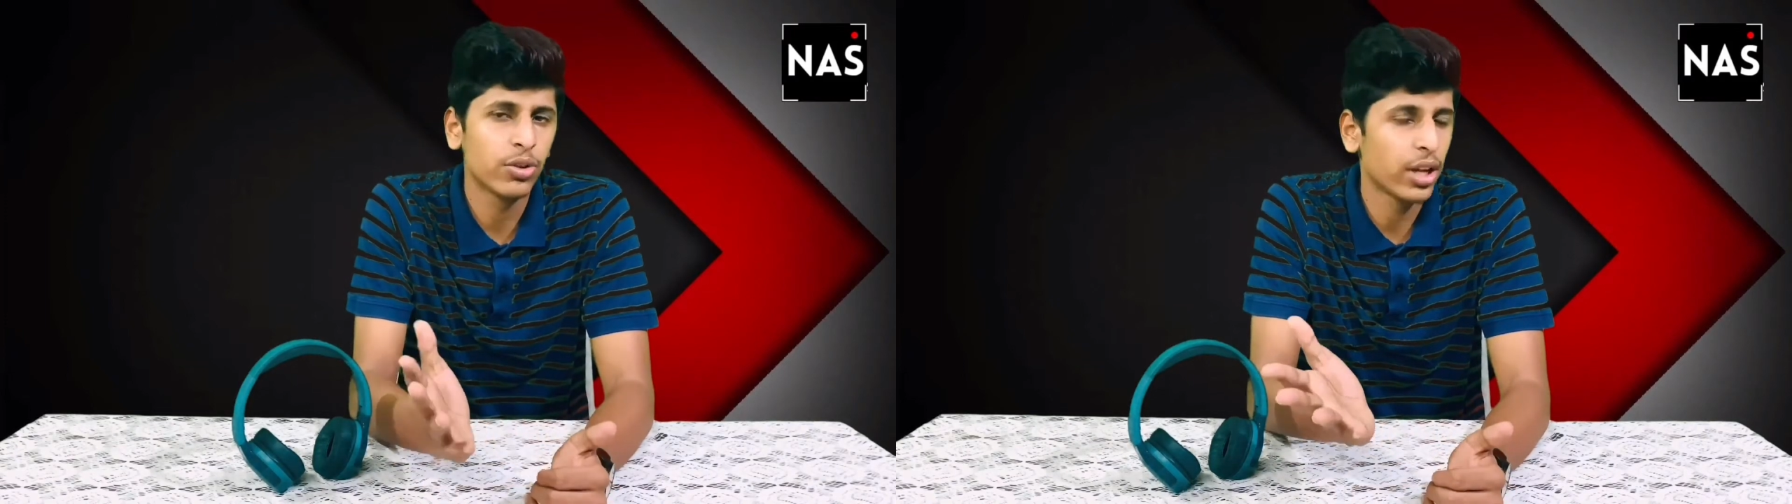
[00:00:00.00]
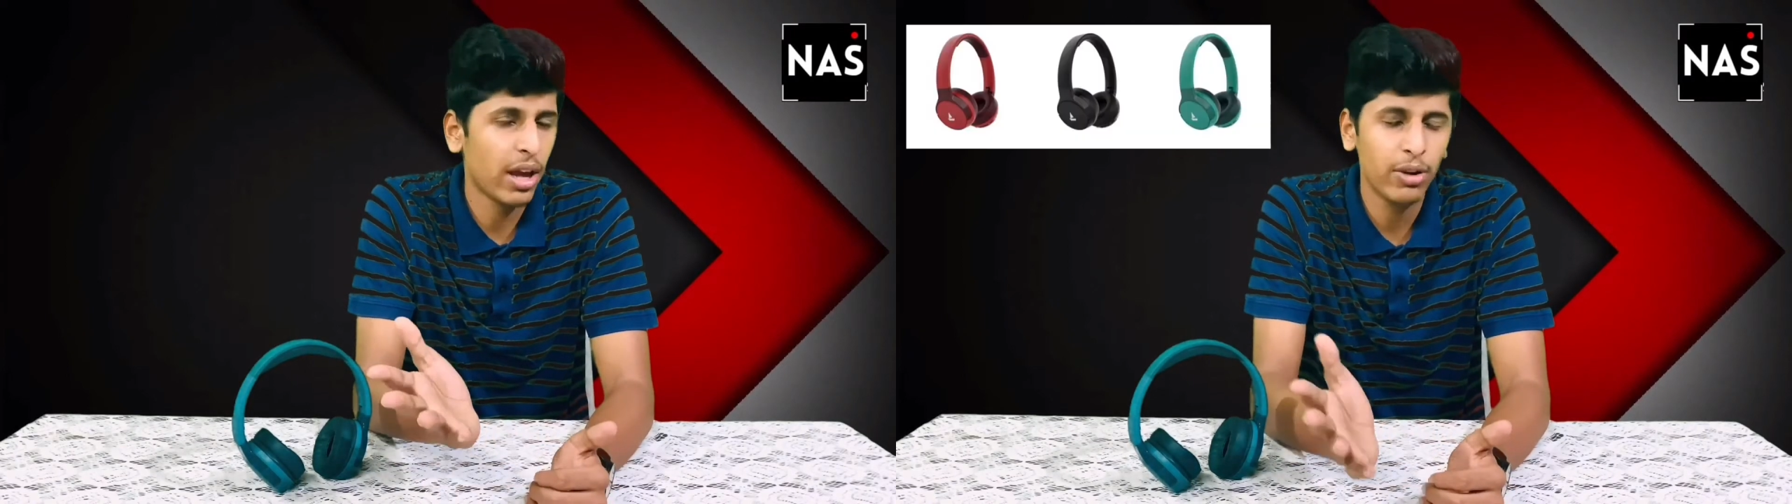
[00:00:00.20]

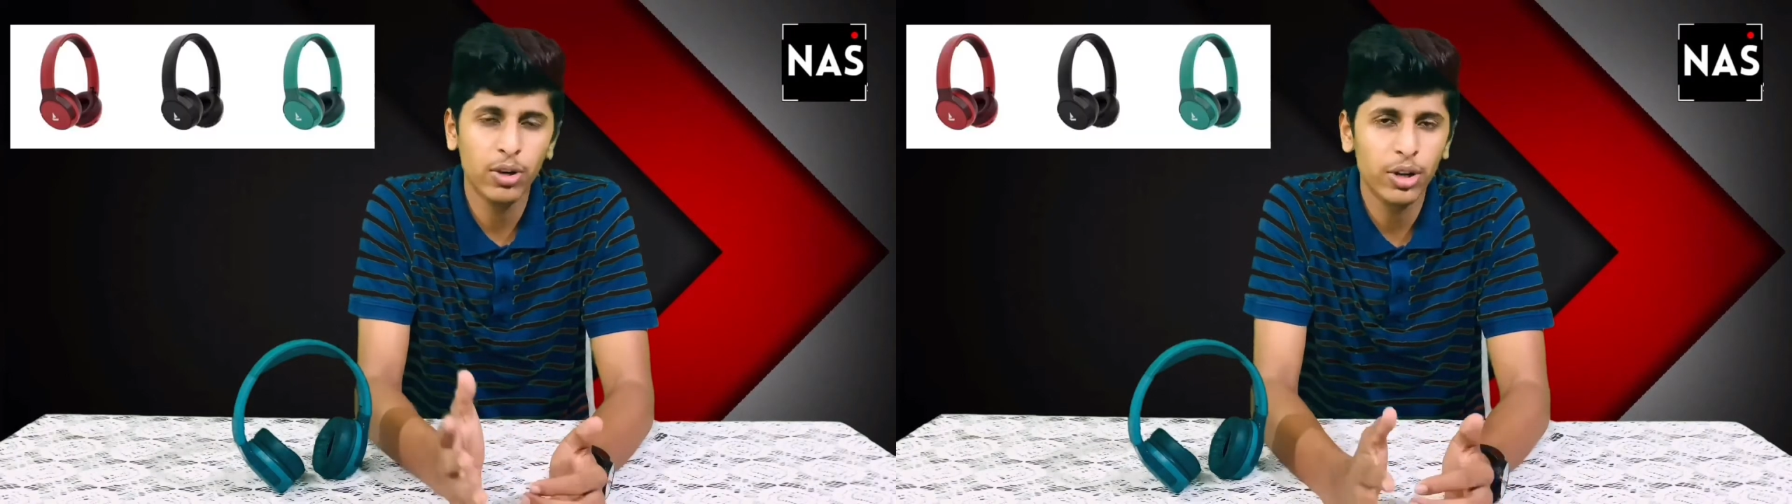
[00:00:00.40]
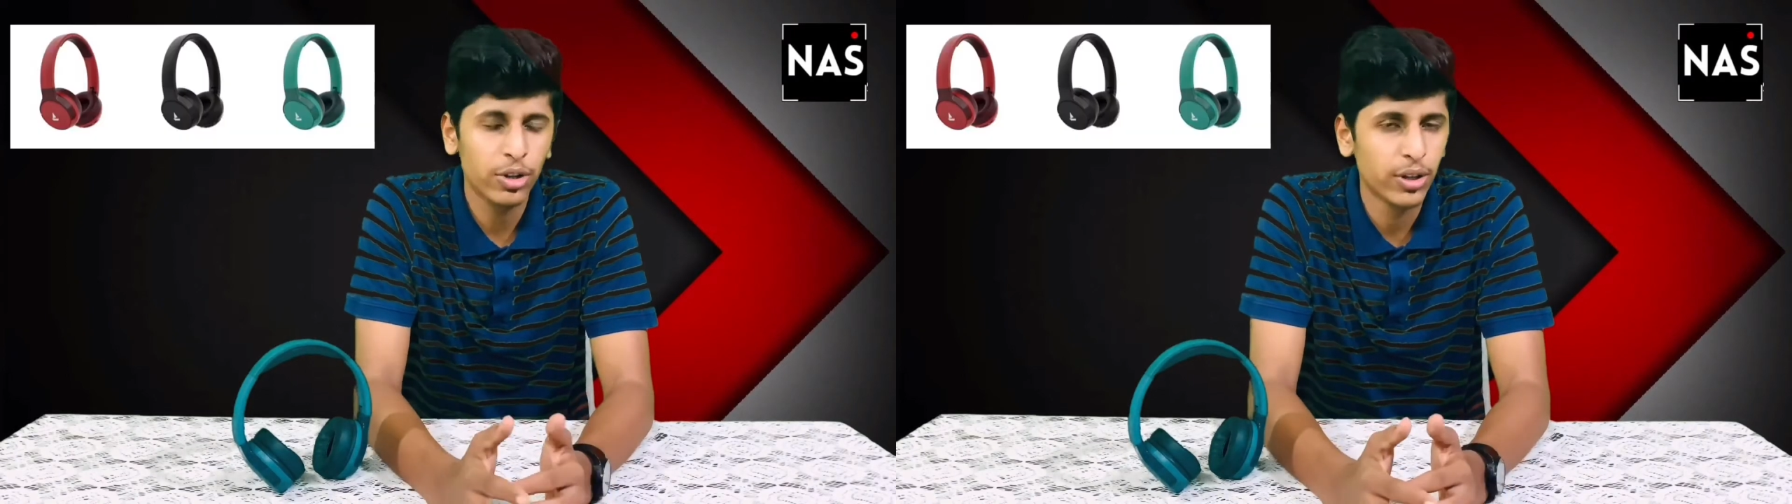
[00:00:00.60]
You can have a
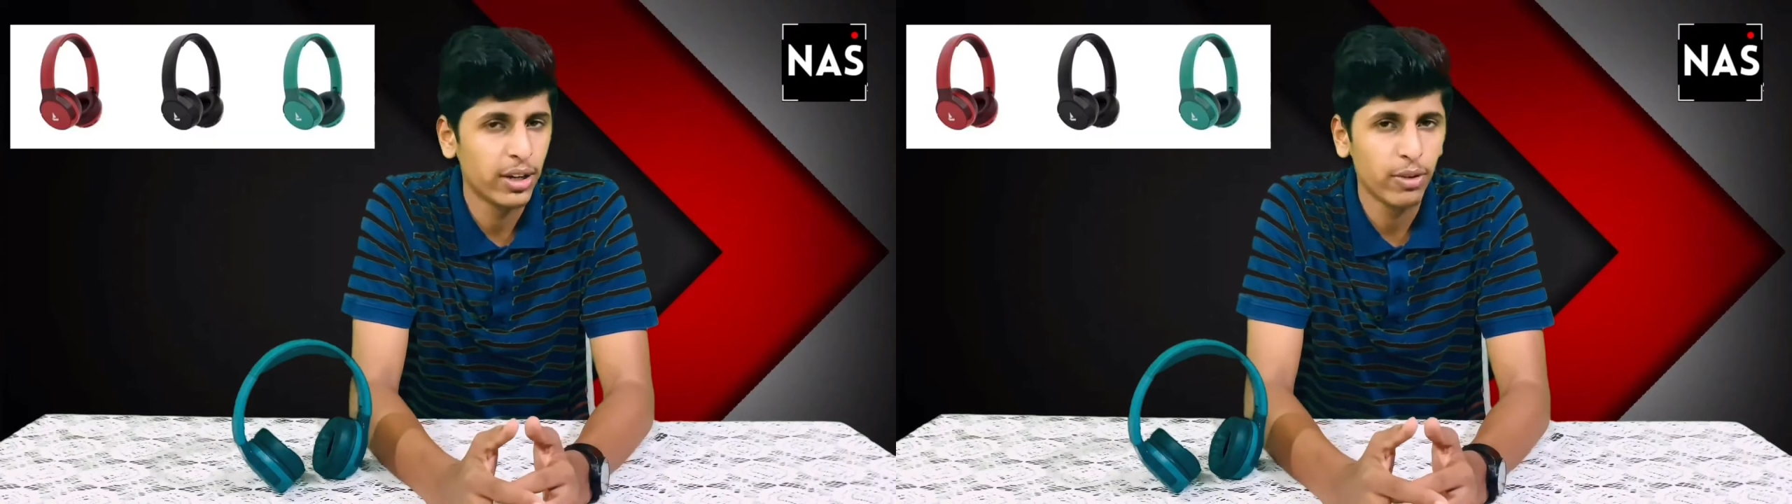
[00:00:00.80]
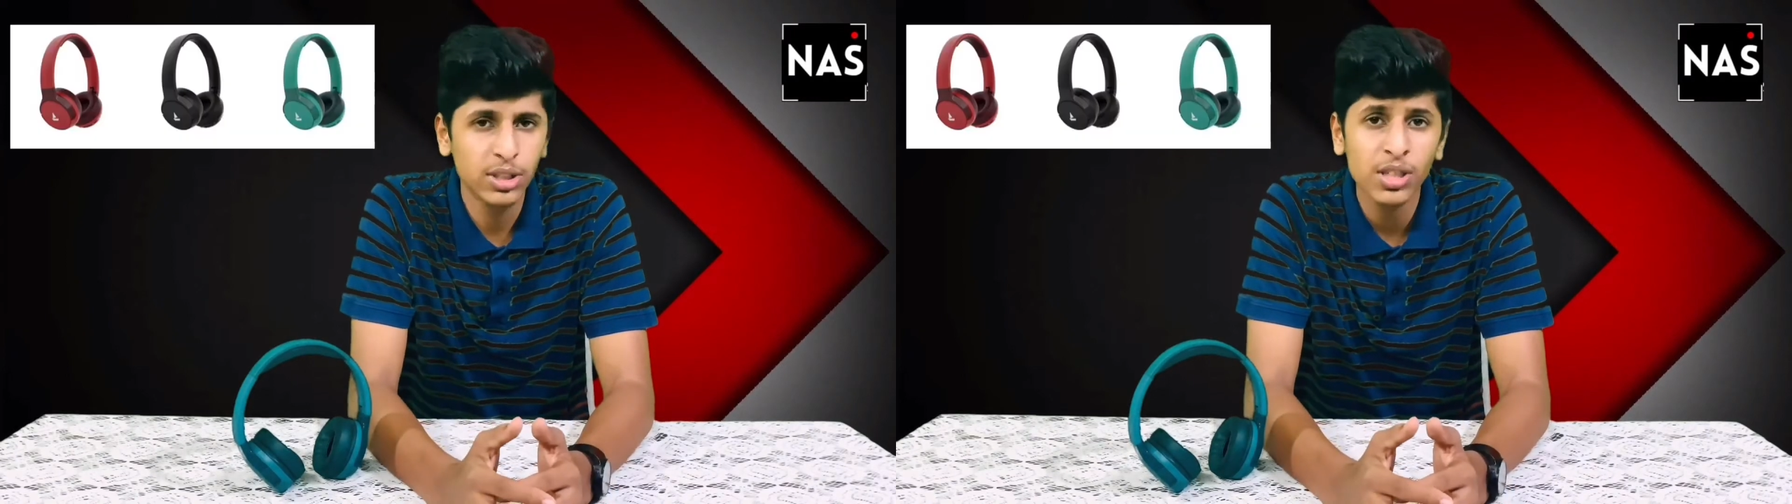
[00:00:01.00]
look into
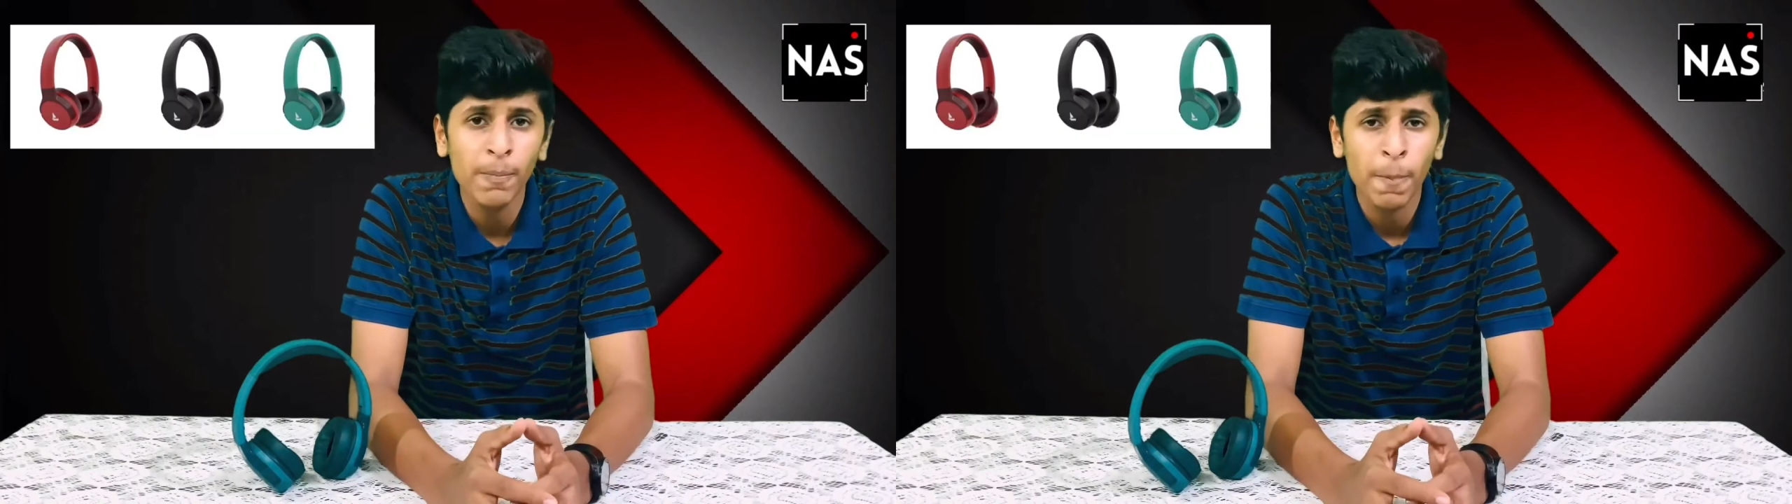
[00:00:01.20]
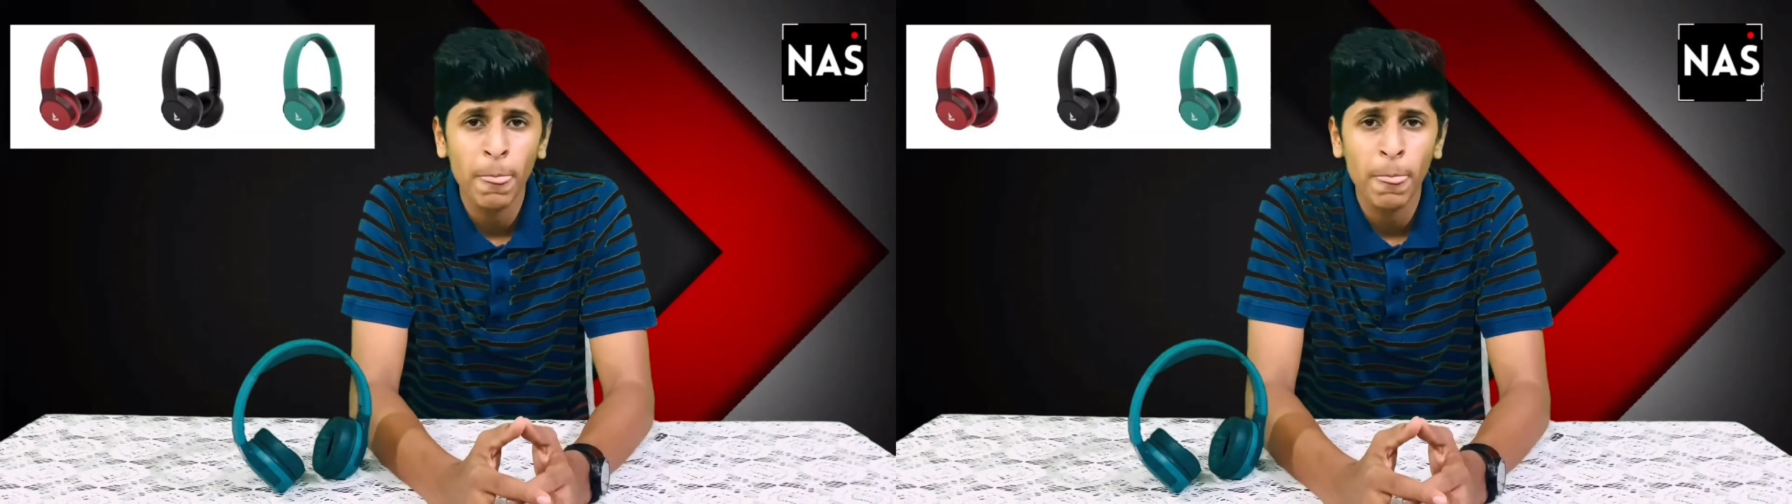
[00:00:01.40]
that once.